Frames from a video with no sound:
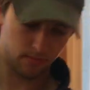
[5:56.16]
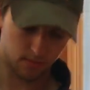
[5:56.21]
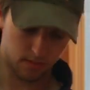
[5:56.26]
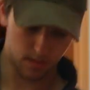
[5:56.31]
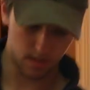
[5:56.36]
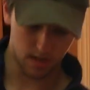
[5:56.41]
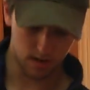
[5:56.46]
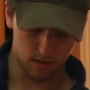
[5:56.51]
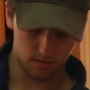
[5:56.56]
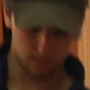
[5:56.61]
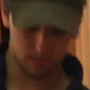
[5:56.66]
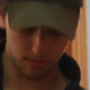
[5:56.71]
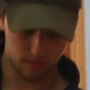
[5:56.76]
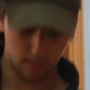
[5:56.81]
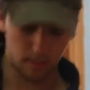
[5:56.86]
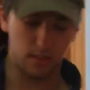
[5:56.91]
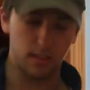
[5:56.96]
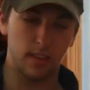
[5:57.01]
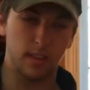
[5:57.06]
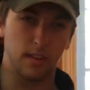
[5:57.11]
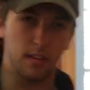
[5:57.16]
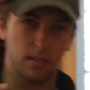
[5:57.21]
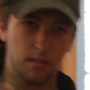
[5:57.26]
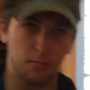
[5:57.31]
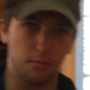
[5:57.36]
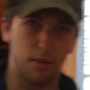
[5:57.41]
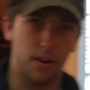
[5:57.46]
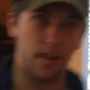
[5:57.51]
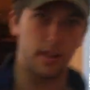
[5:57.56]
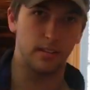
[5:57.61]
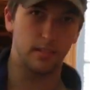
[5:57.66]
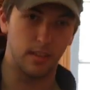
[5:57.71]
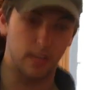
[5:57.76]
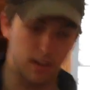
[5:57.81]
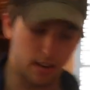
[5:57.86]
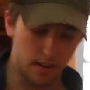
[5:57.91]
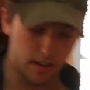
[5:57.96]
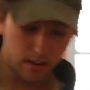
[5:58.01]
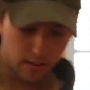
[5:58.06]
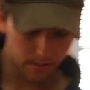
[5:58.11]
you know, the prey is
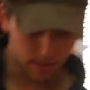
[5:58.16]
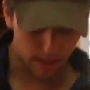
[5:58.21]
gonna hear